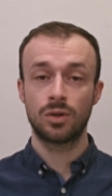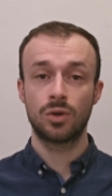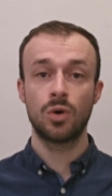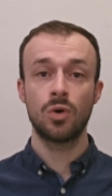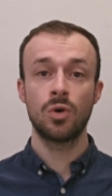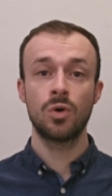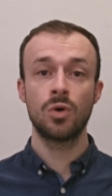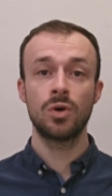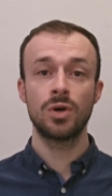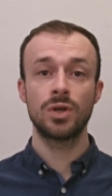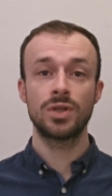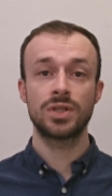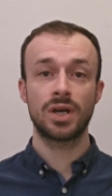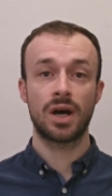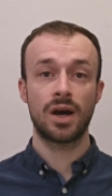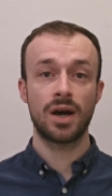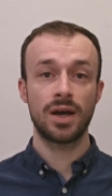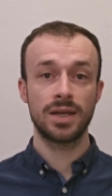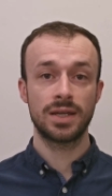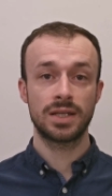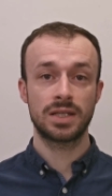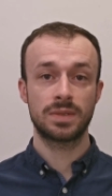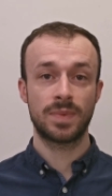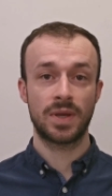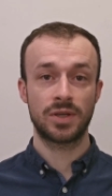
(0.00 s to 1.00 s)
Core and
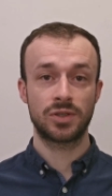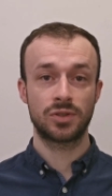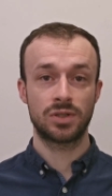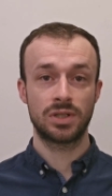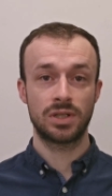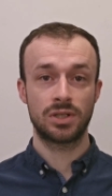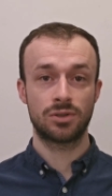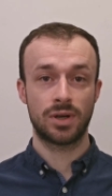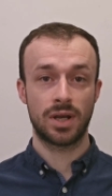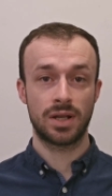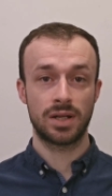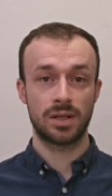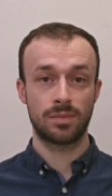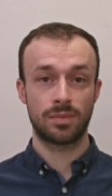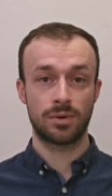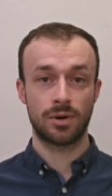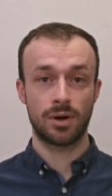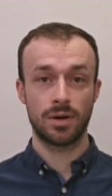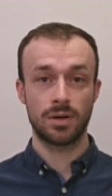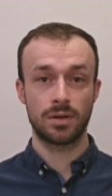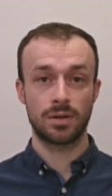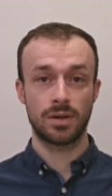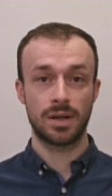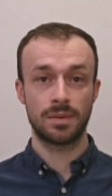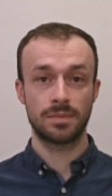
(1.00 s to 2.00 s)
higher specialty training
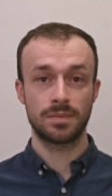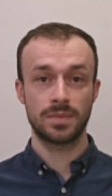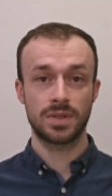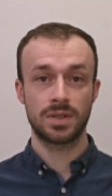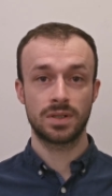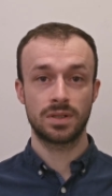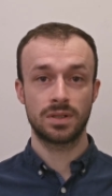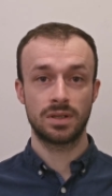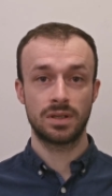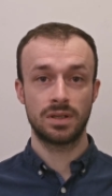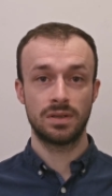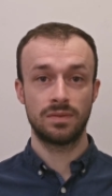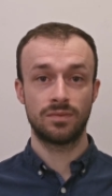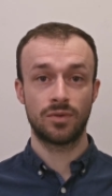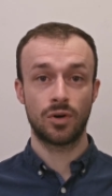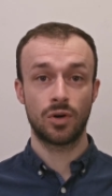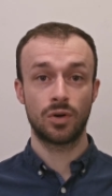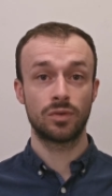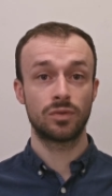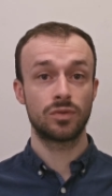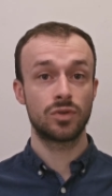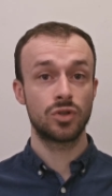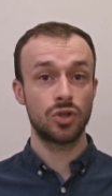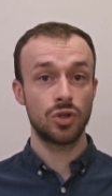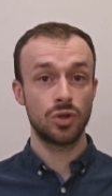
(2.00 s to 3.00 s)
programs
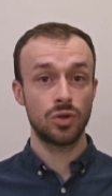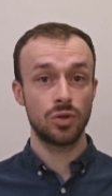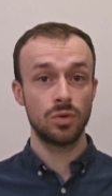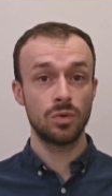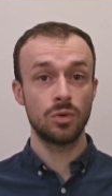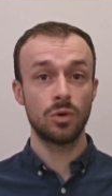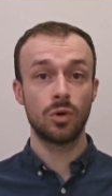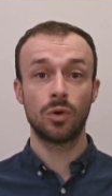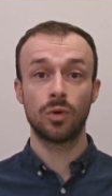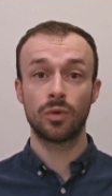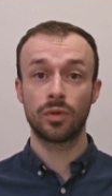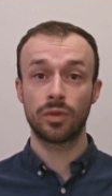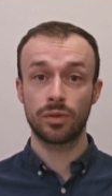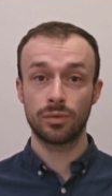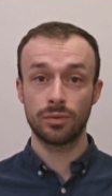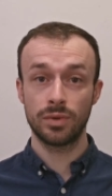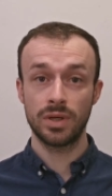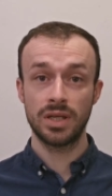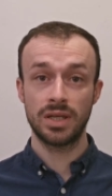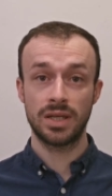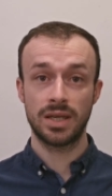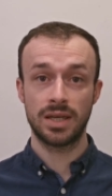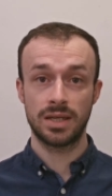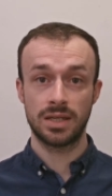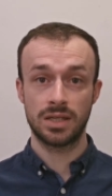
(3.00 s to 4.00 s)
involve two or
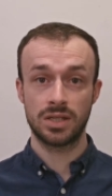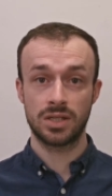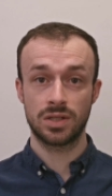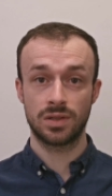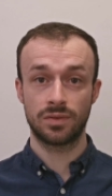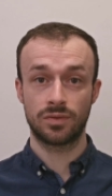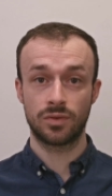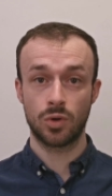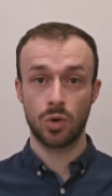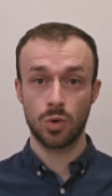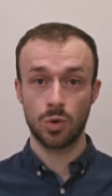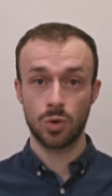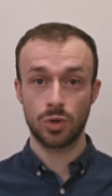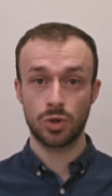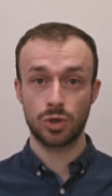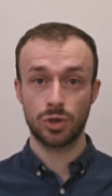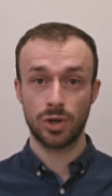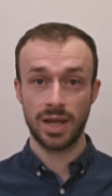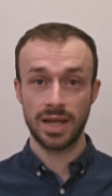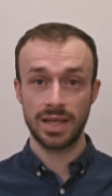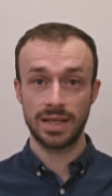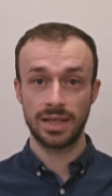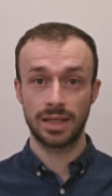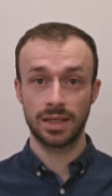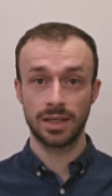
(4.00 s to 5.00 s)
three years of core
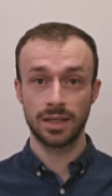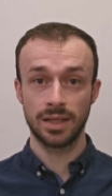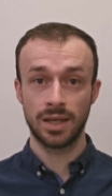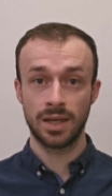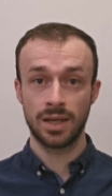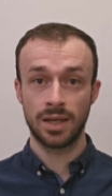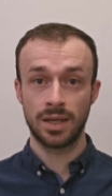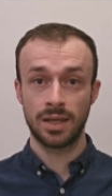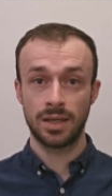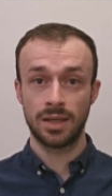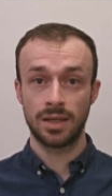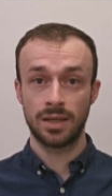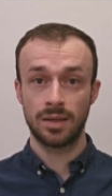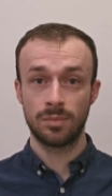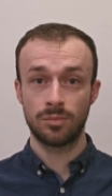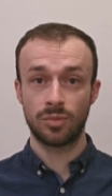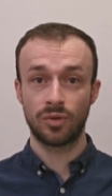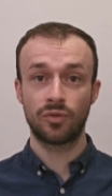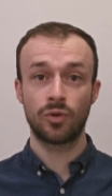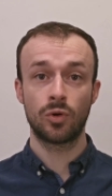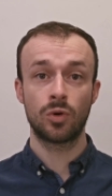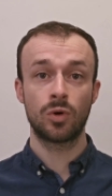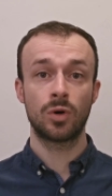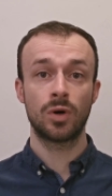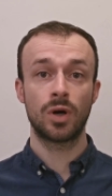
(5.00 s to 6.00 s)
training
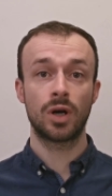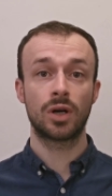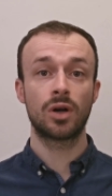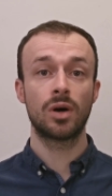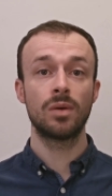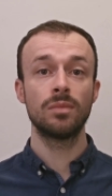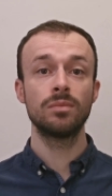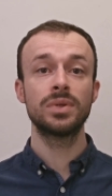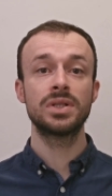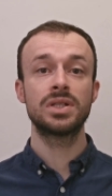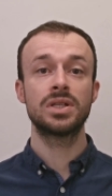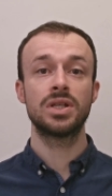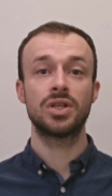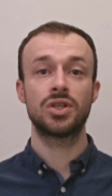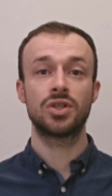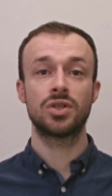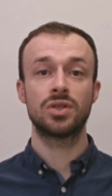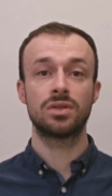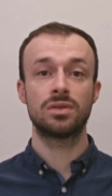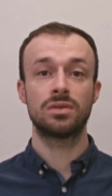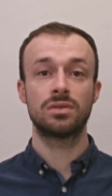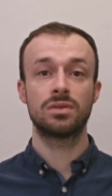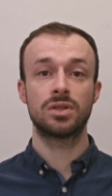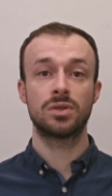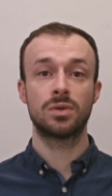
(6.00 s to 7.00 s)
before a
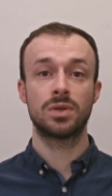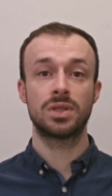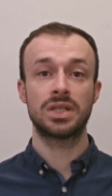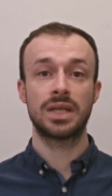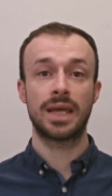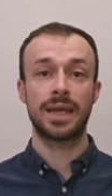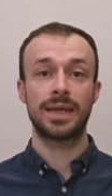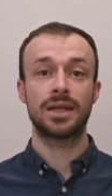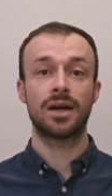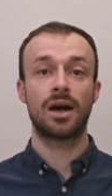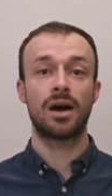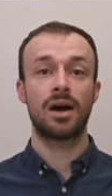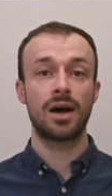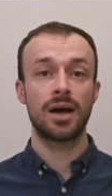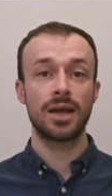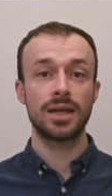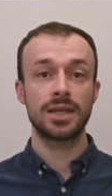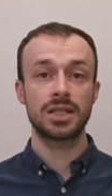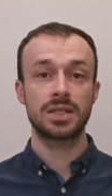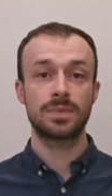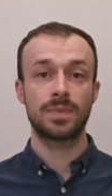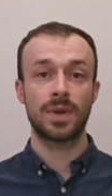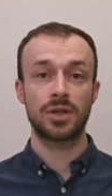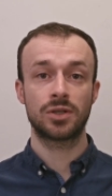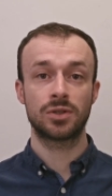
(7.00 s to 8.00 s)
competition to attain a
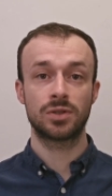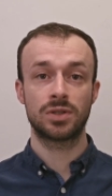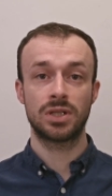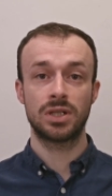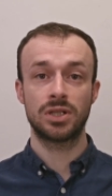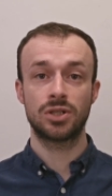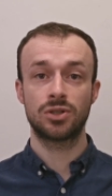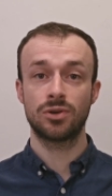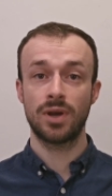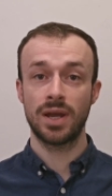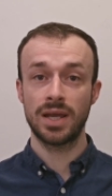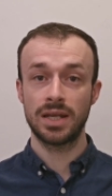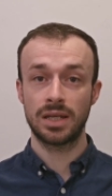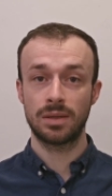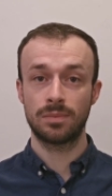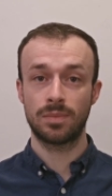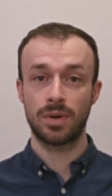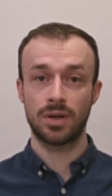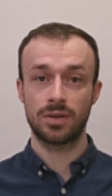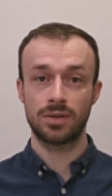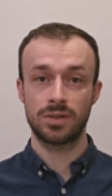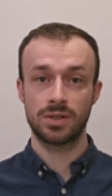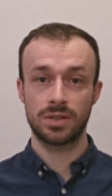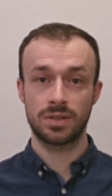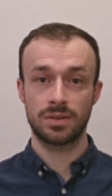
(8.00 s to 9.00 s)
higher specialty training
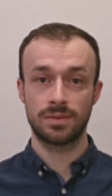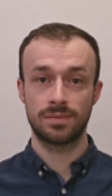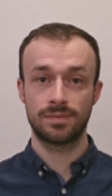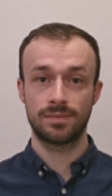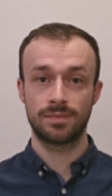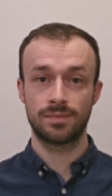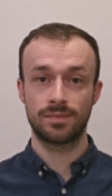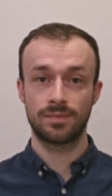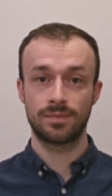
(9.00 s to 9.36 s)
post.